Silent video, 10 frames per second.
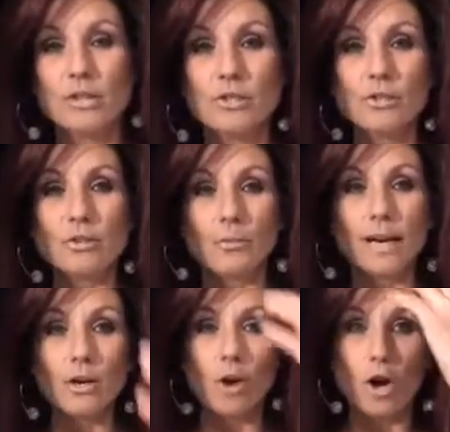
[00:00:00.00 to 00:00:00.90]
do the
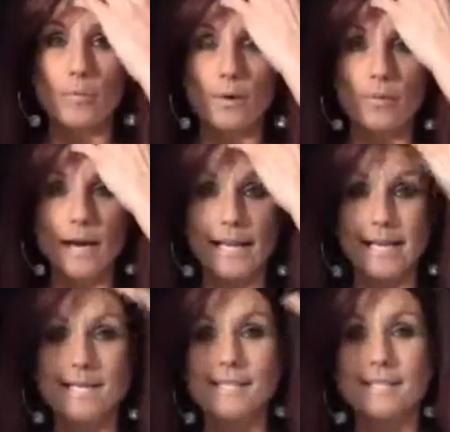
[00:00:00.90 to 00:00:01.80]
red carpet
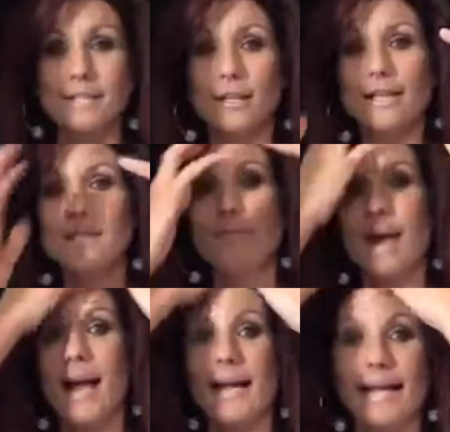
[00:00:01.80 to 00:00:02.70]
ready slicked
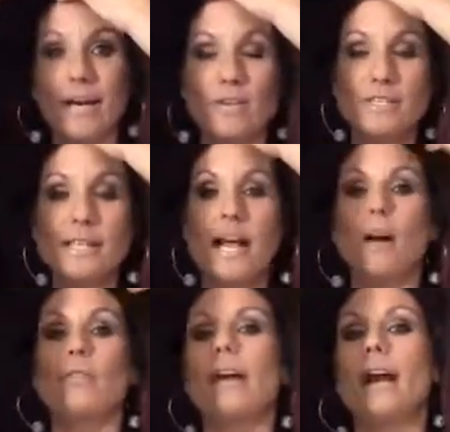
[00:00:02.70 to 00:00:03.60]
back
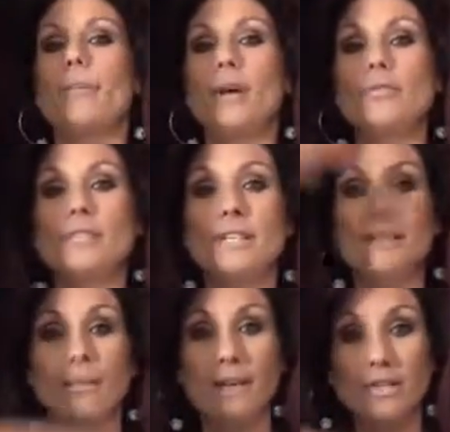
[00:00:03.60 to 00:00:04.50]
hairstyle that I posted
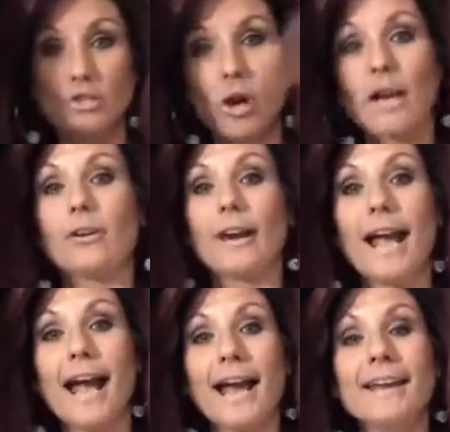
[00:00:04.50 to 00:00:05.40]
that my daughter
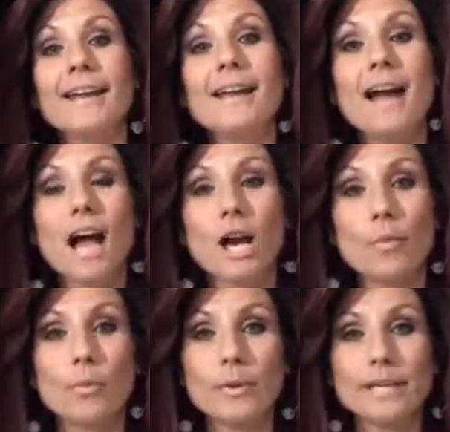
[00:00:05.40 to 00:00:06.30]
had a
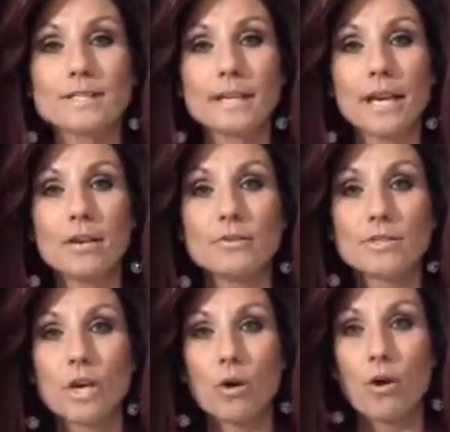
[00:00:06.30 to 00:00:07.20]
couple weeks ago.
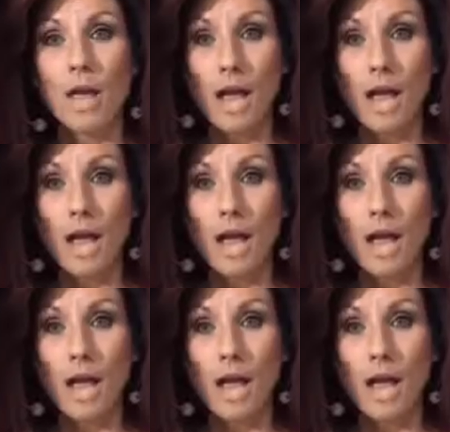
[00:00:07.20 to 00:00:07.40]
So